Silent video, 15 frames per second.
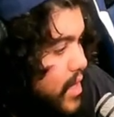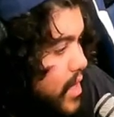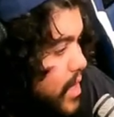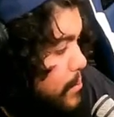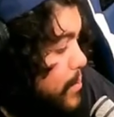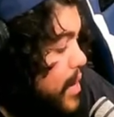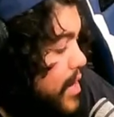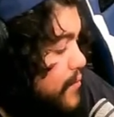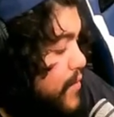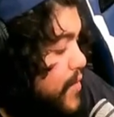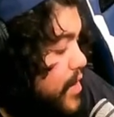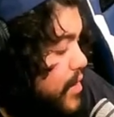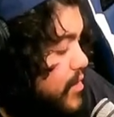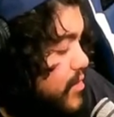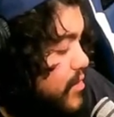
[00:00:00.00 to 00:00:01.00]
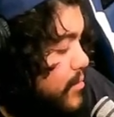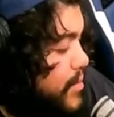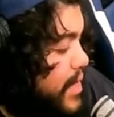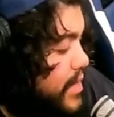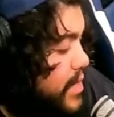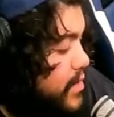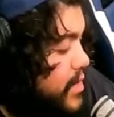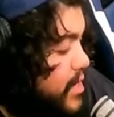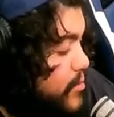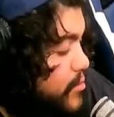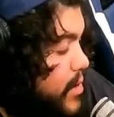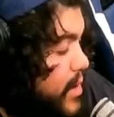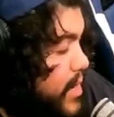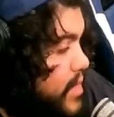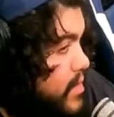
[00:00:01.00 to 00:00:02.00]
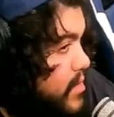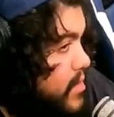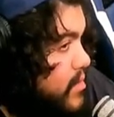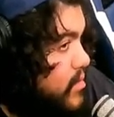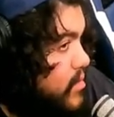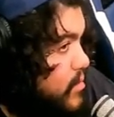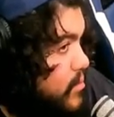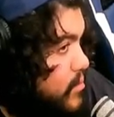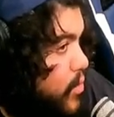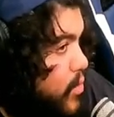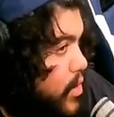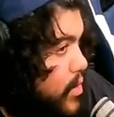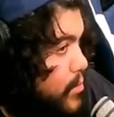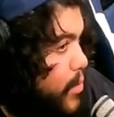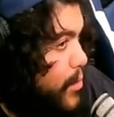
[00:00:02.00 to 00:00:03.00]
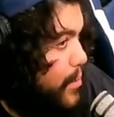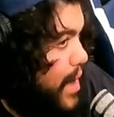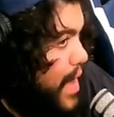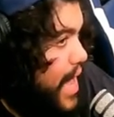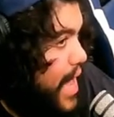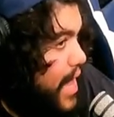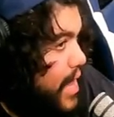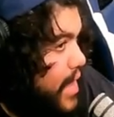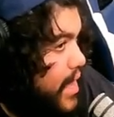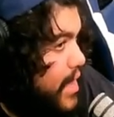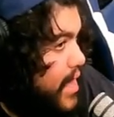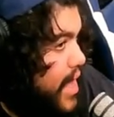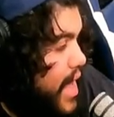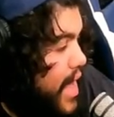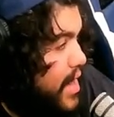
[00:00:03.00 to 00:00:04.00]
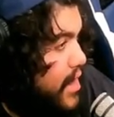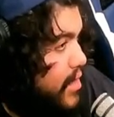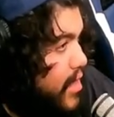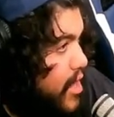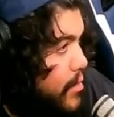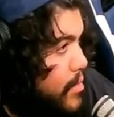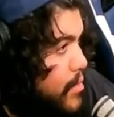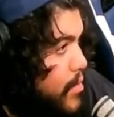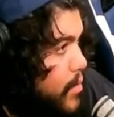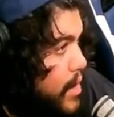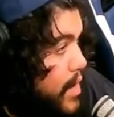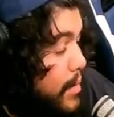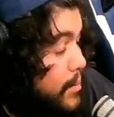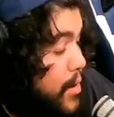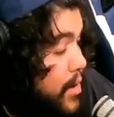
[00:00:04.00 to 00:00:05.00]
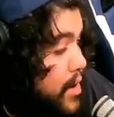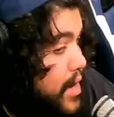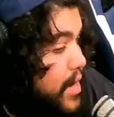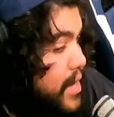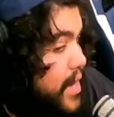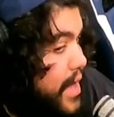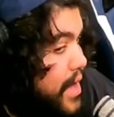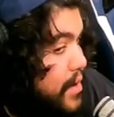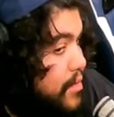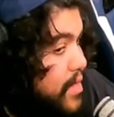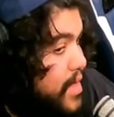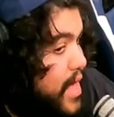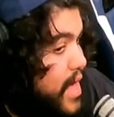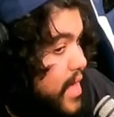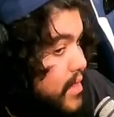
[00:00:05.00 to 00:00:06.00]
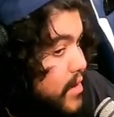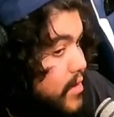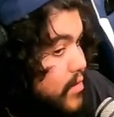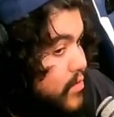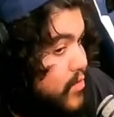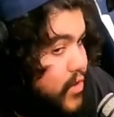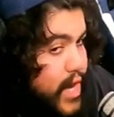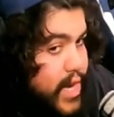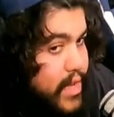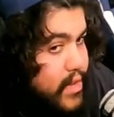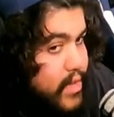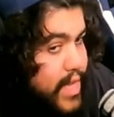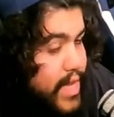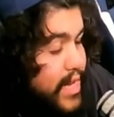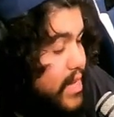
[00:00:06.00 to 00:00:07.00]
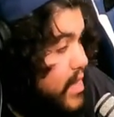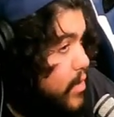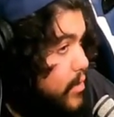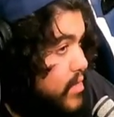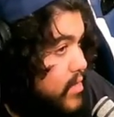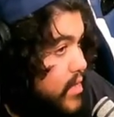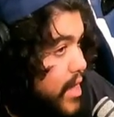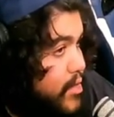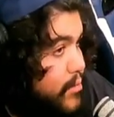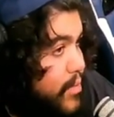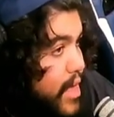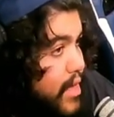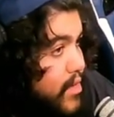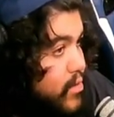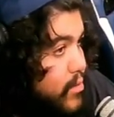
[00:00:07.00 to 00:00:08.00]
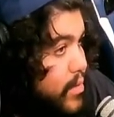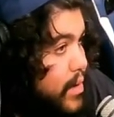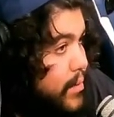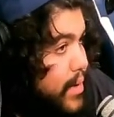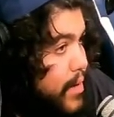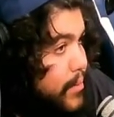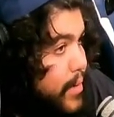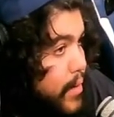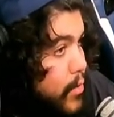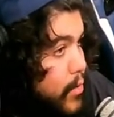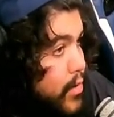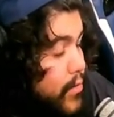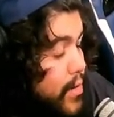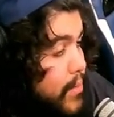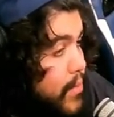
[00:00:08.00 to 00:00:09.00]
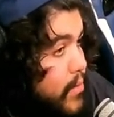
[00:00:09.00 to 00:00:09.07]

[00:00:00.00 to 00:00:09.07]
But if you notice, little by little, he's bringing more and more back, and a lot of people are working. I'm hearing now that they're trying to land a deal with Sasha Banks to bring her back by Royal Rumble.